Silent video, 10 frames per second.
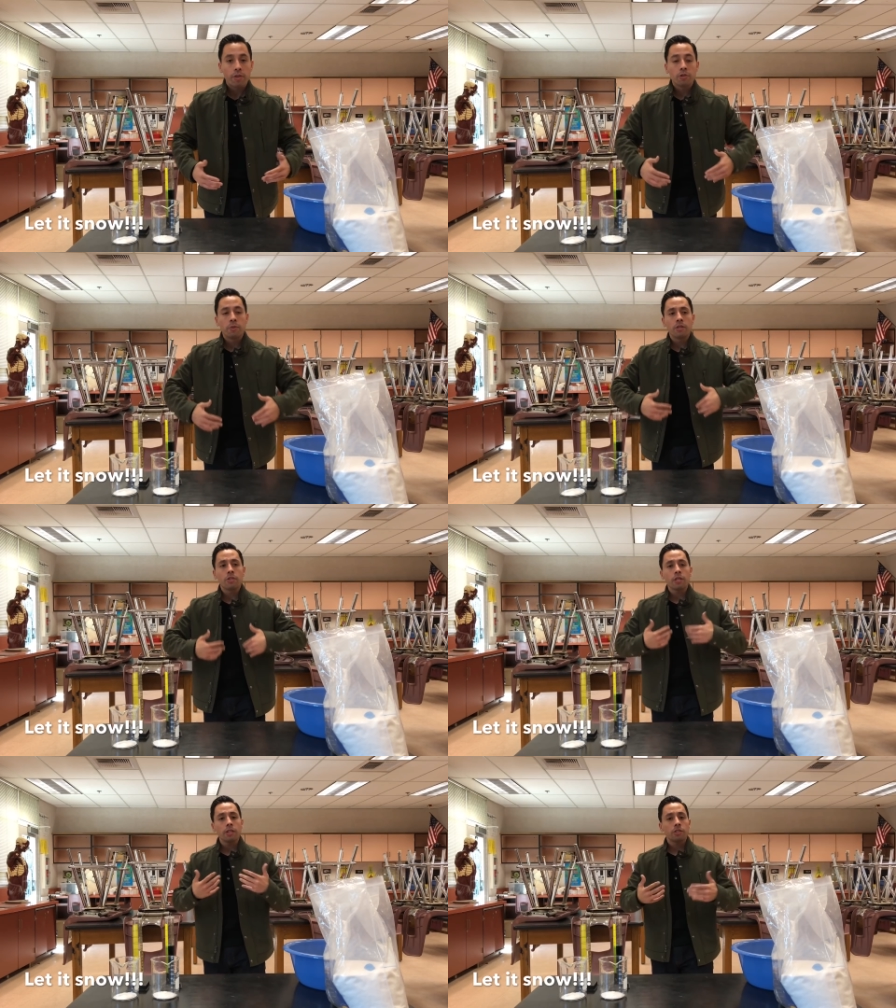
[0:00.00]
there's been
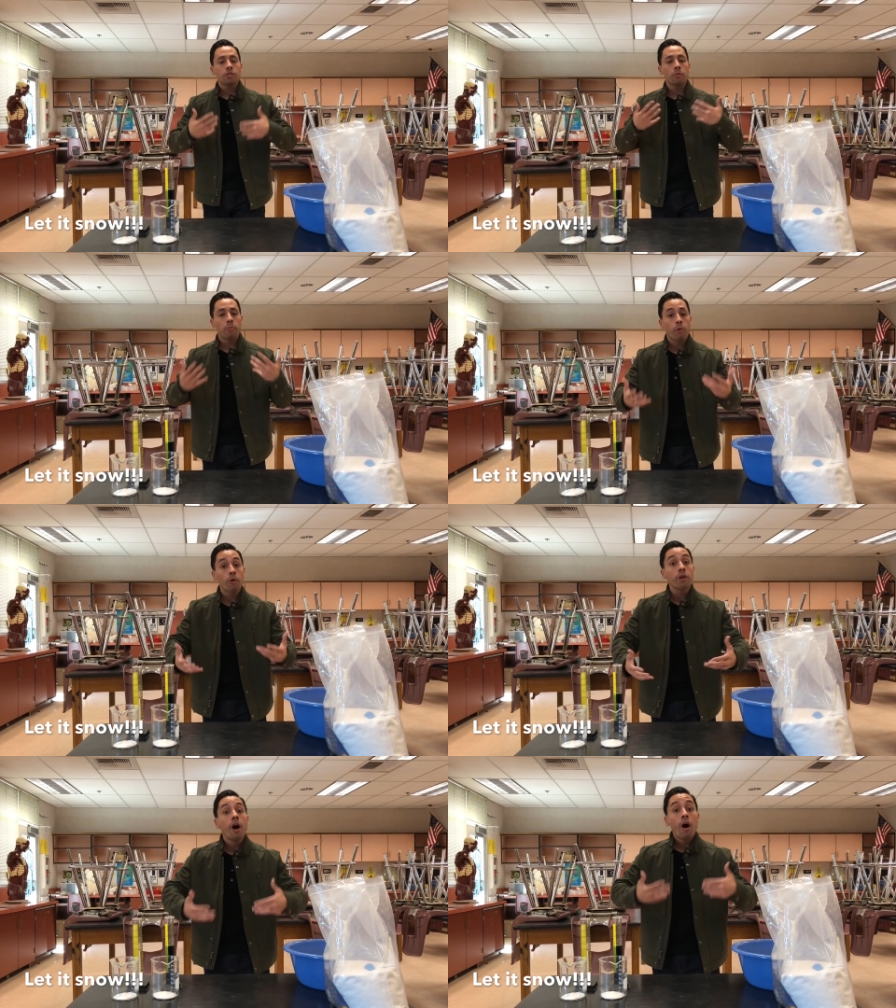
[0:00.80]
such
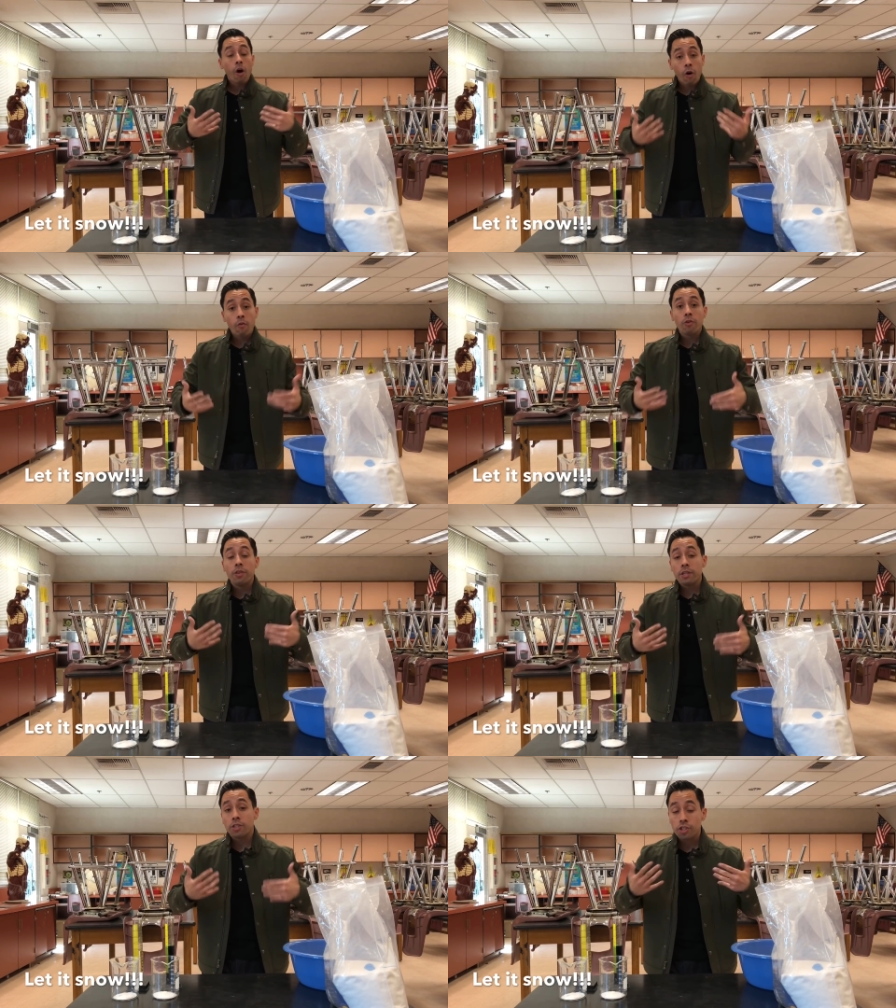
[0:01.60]
support over
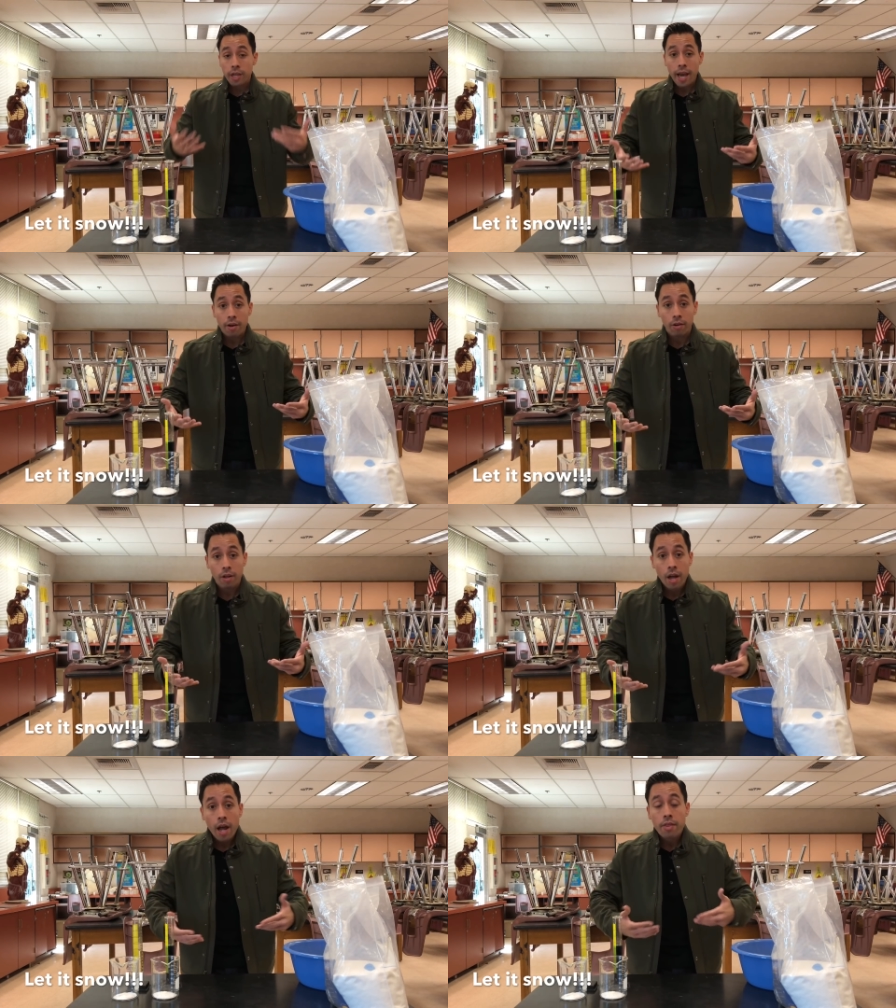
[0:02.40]
this
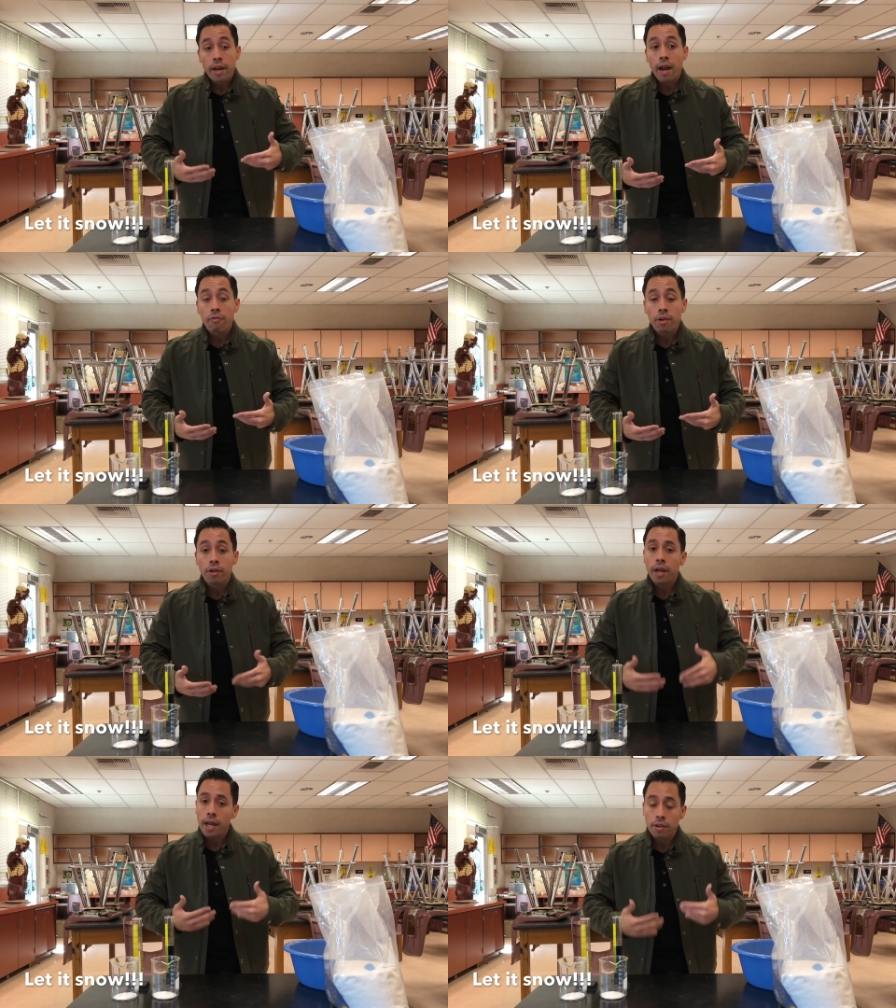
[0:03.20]
channel that I
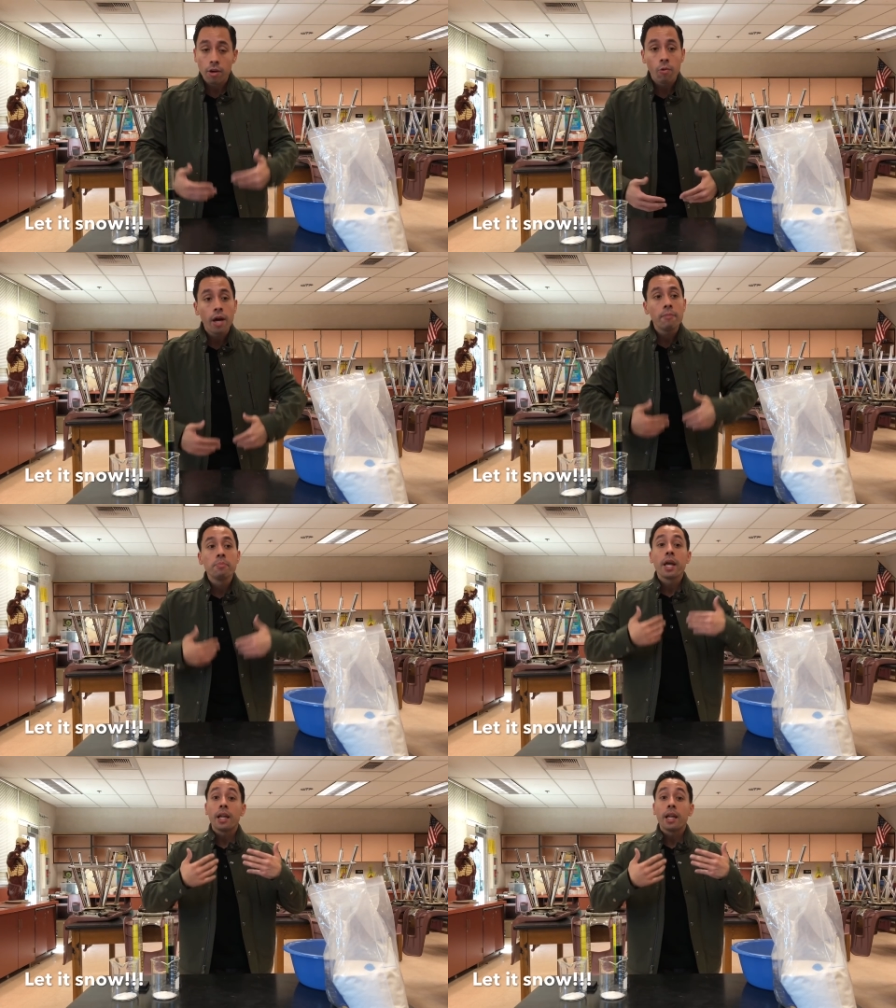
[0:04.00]
figured, hey, you know what?